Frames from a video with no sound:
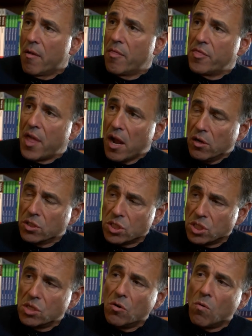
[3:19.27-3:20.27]
they are
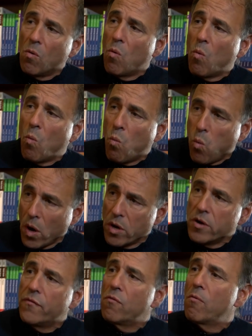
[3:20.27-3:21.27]
still
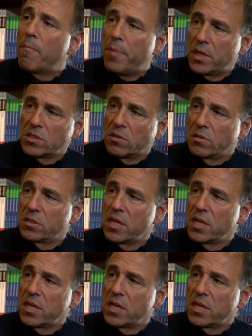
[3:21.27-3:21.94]
wonderful puzzles.